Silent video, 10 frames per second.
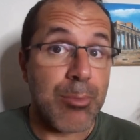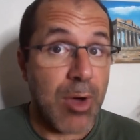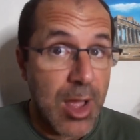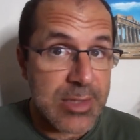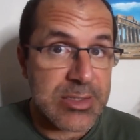
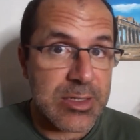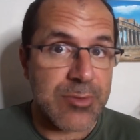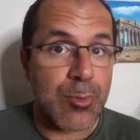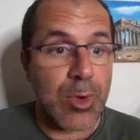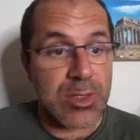positive
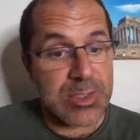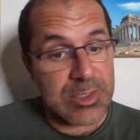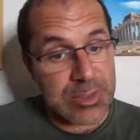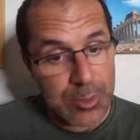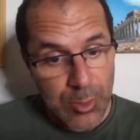when
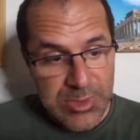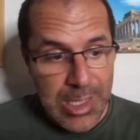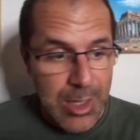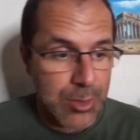Tesla goes down,